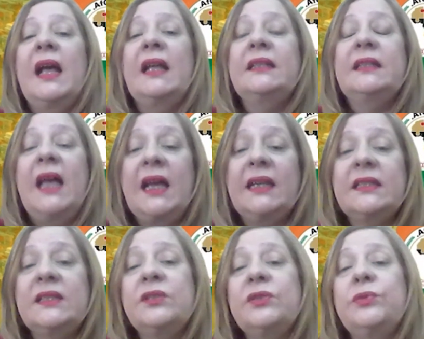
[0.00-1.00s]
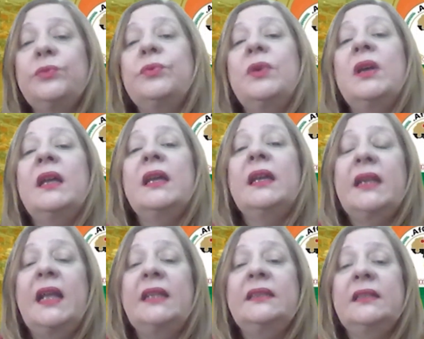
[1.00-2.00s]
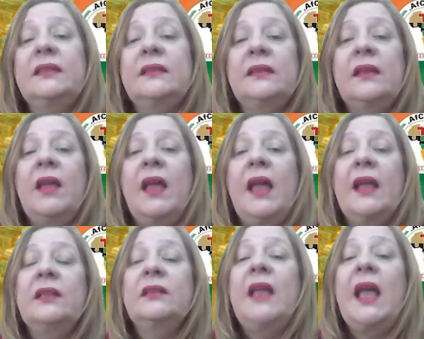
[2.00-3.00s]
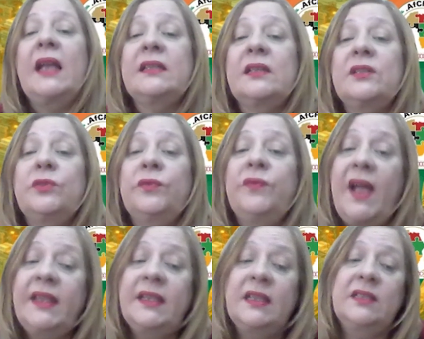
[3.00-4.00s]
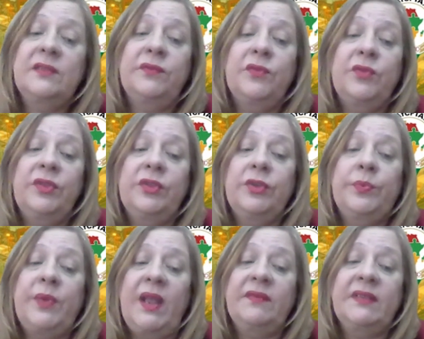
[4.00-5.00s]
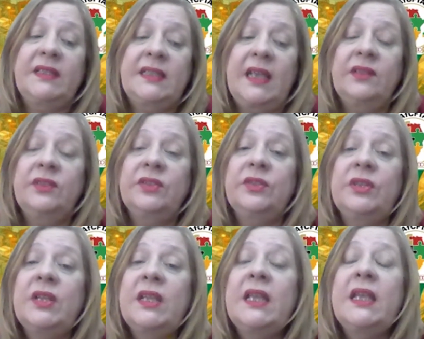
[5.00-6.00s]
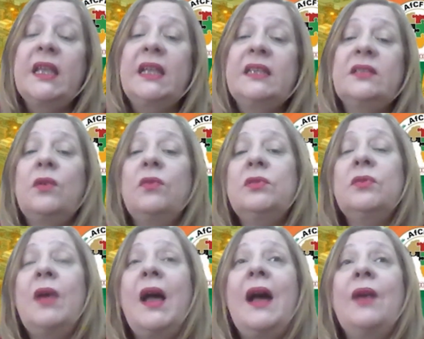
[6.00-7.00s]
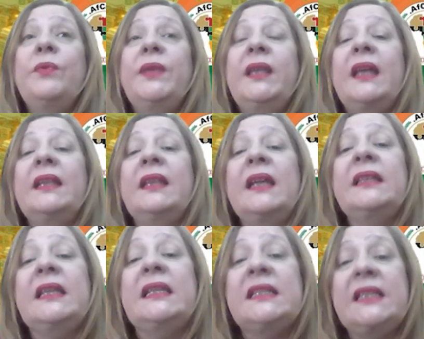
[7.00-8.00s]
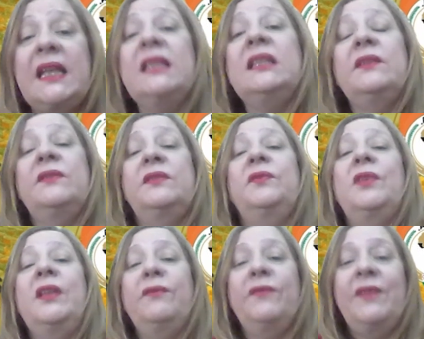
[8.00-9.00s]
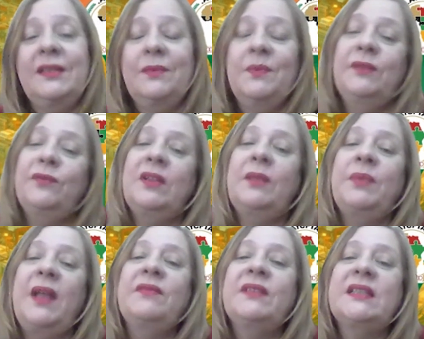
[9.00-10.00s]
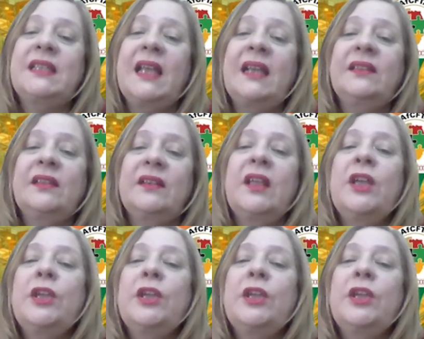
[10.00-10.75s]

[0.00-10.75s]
and access to credit and access to finance for the private sector? Is also how we can get incentives for investment for the private sector